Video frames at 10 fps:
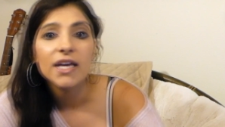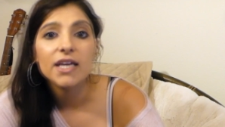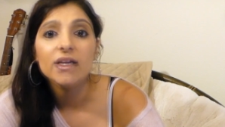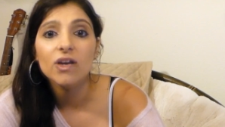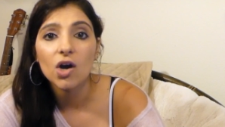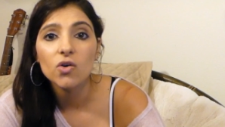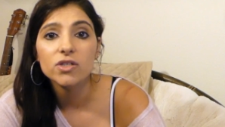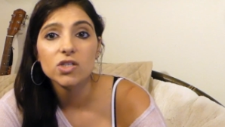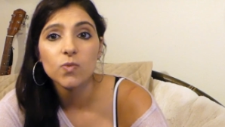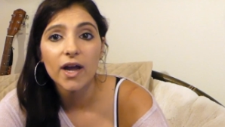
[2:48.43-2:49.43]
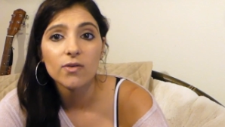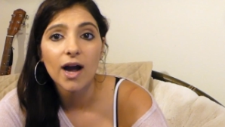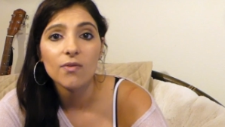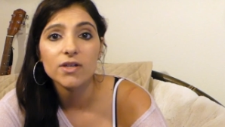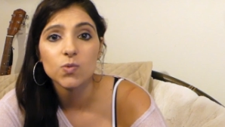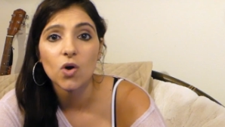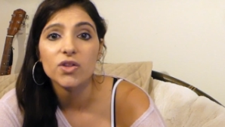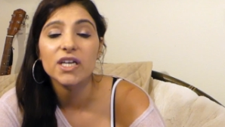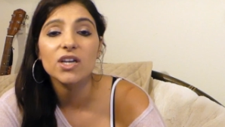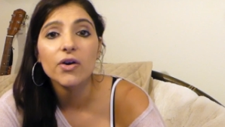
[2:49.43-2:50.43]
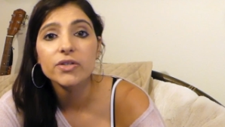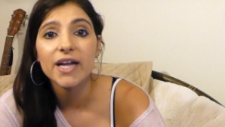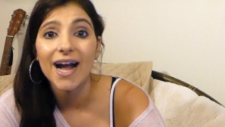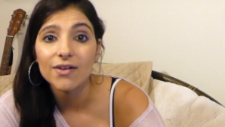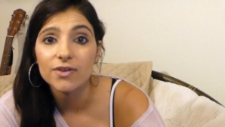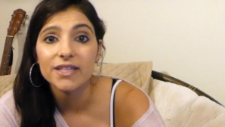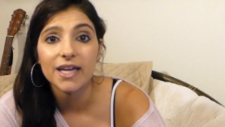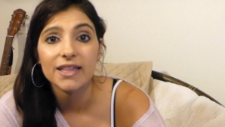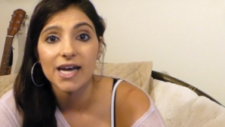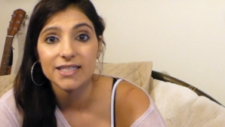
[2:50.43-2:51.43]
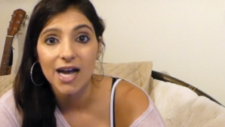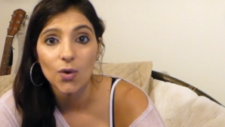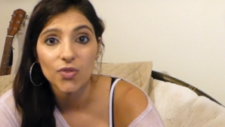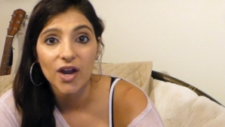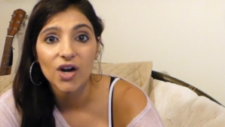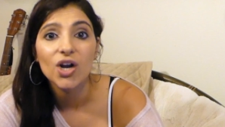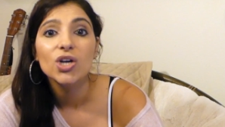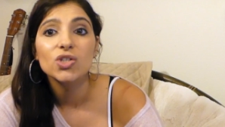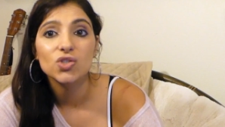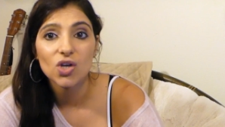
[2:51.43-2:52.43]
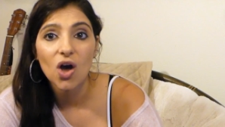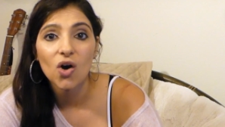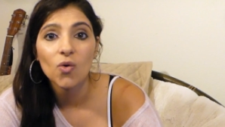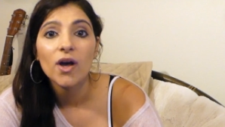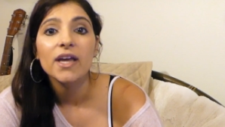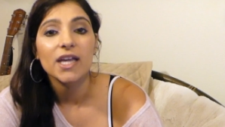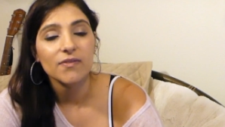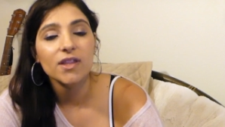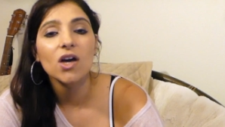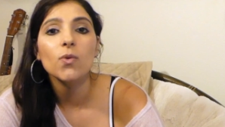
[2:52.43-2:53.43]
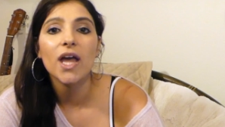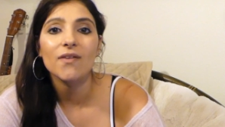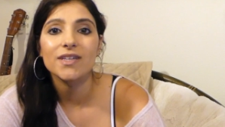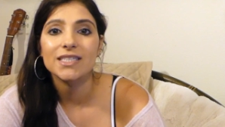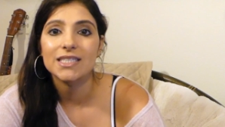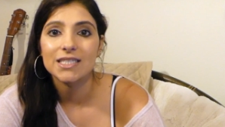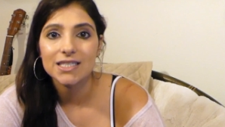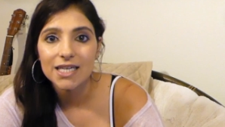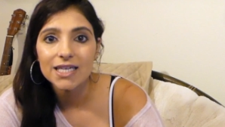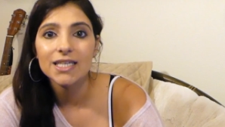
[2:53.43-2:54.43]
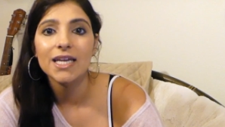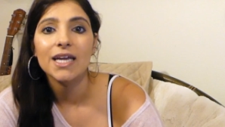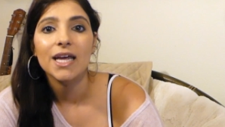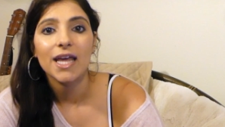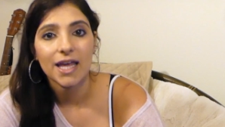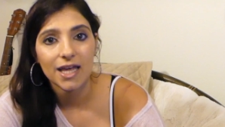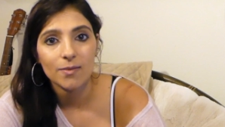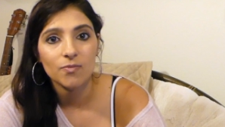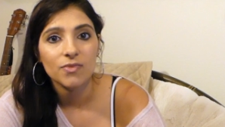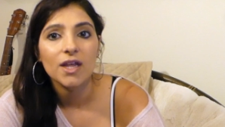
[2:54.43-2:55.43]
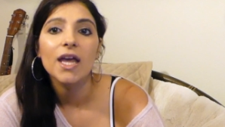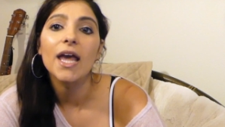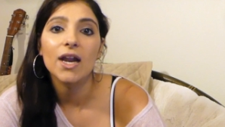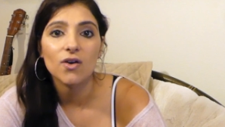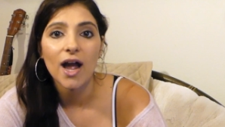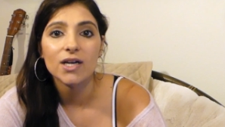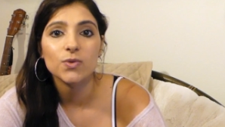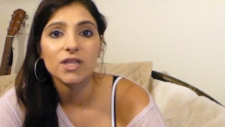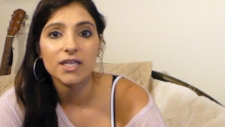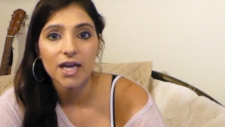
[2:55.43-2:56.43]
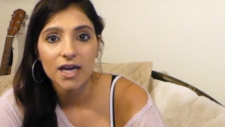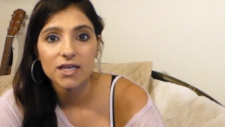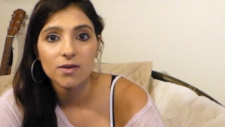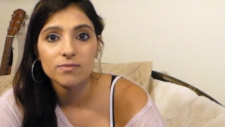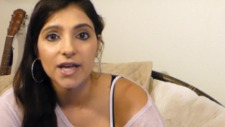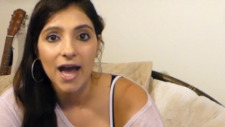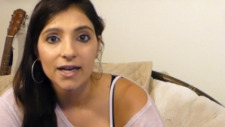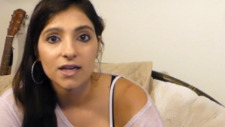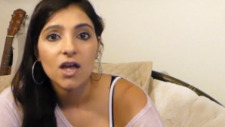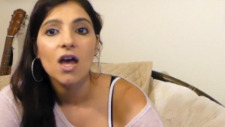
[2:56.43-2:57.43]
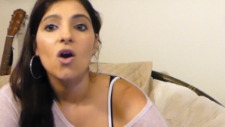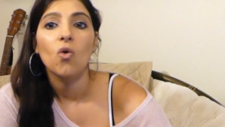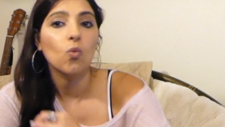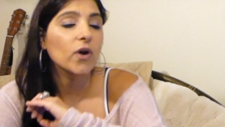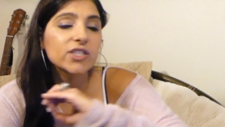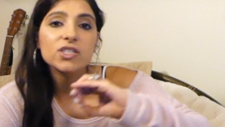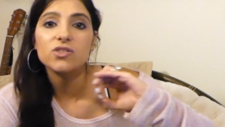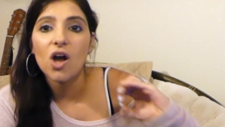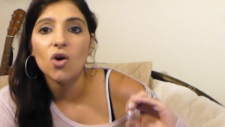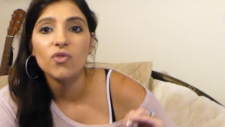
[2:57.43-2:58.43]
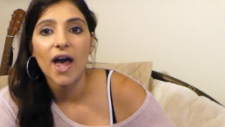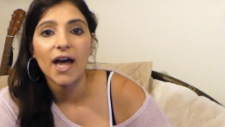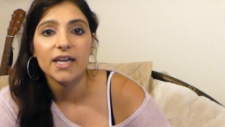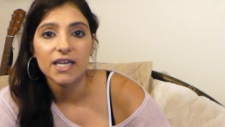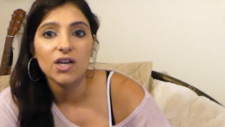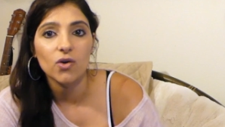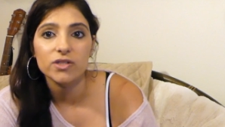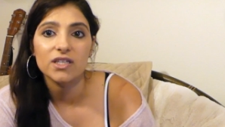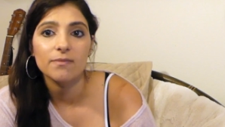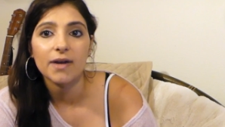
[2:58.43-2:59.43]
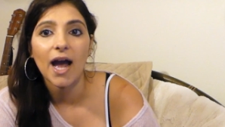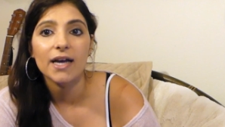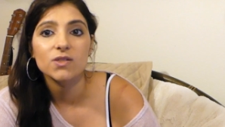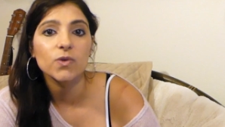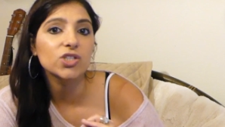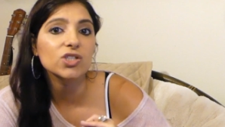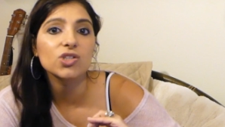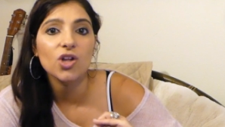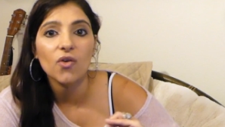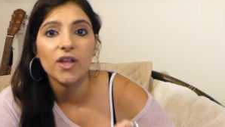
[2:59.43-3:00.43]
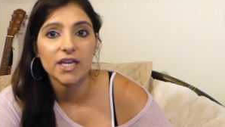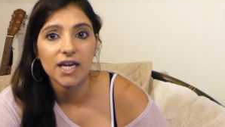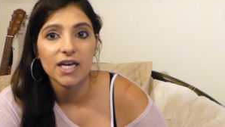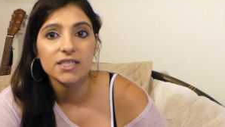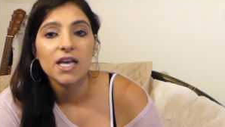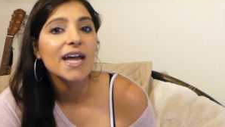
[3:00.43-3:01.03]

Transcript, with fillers: He knows his way around this world. He knows everything that's out there. So, even though we haven't seen him interact with the kingdom yet, we just know that he knows them, guys. We just know that he does.